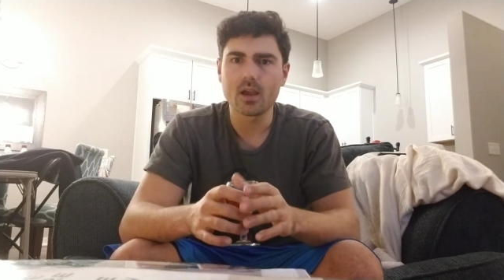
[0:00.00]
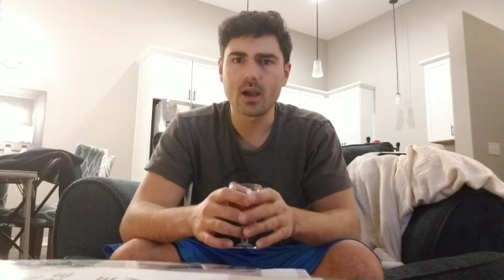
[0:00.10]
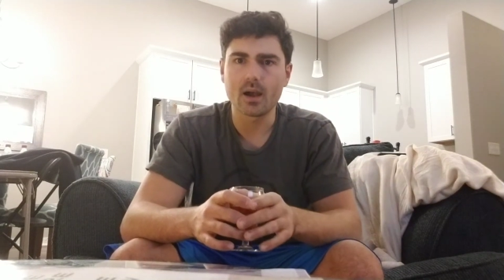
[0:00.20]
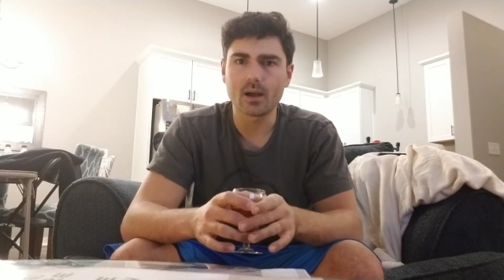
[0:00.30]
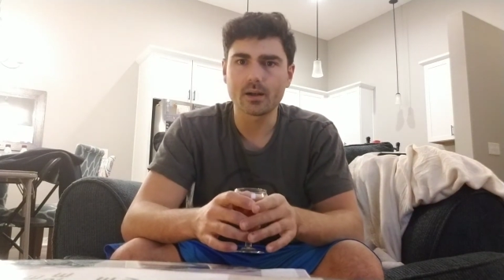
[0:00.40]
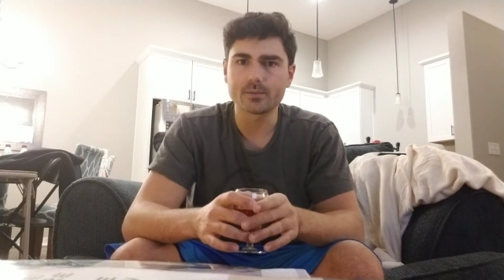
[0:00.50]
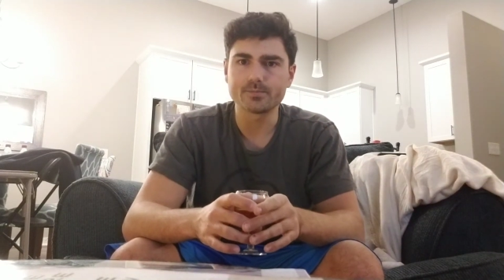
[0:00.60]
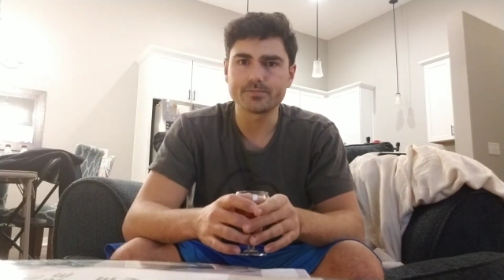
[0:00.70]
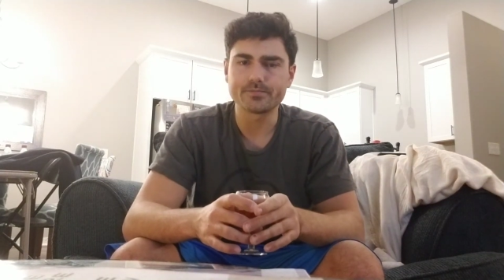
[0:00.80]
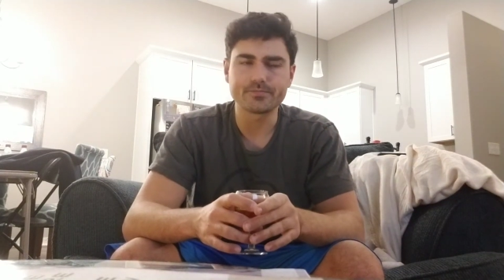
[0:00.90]

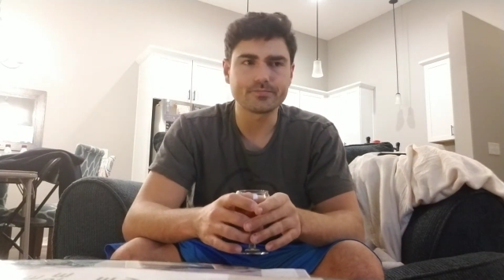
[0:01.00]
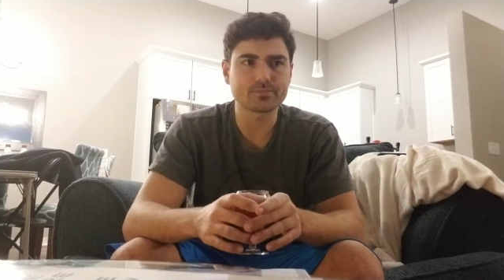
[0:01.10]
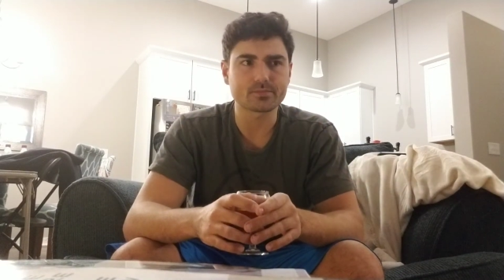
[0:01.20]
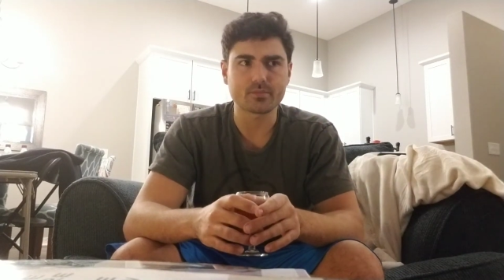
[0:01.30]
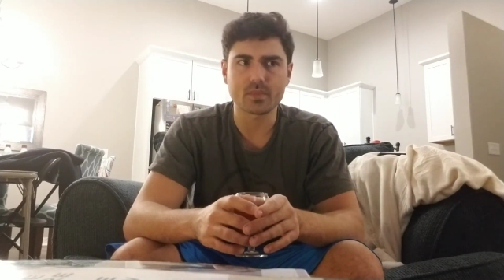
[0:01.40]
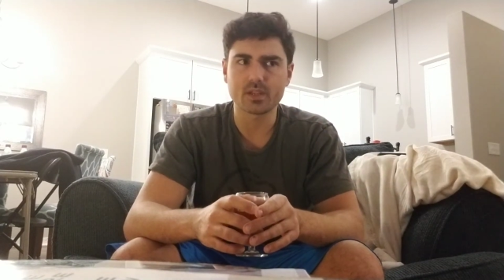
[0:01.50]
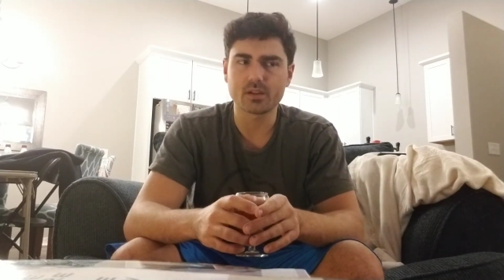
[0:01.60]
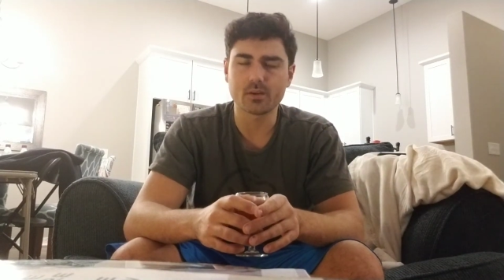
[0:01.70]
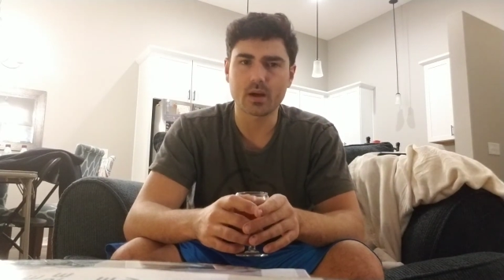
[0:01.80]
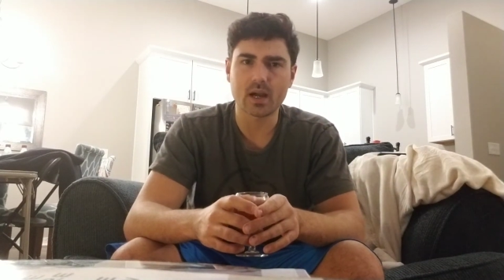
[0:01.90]
You
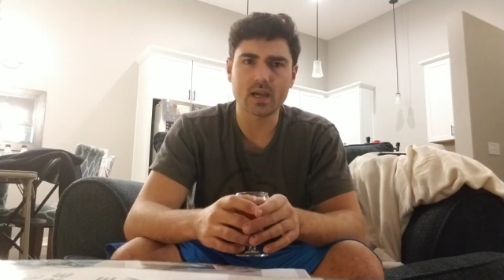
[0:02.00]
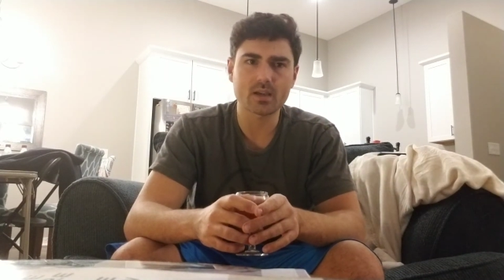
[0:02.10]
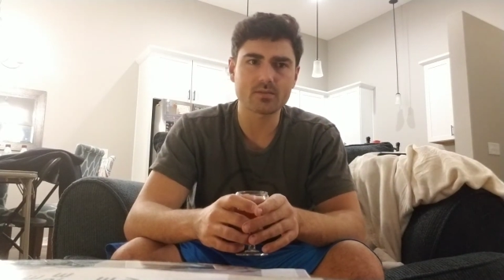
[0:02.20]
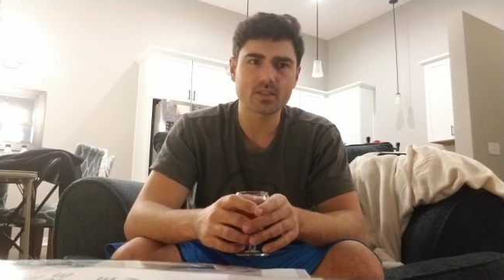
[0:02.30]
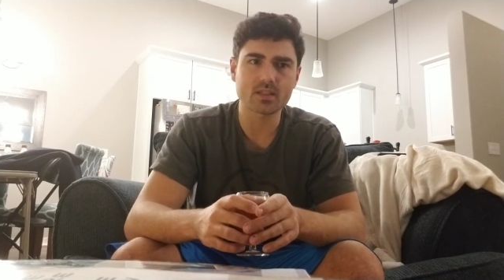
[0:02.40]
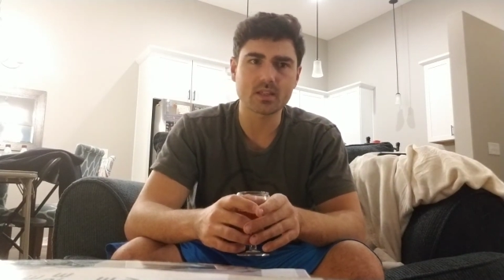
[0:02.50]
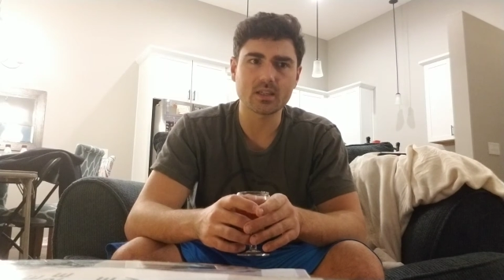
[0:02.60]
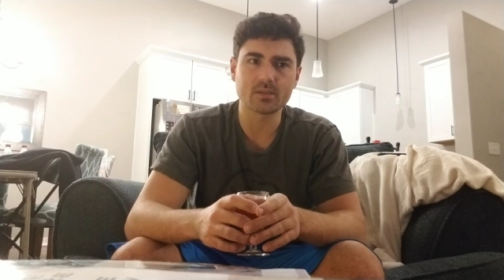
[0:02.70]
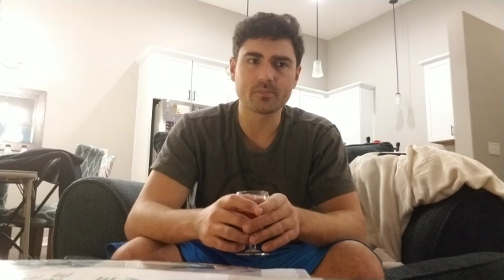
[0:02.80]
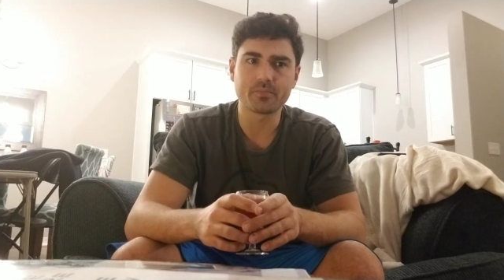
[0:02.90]
know, I have seen,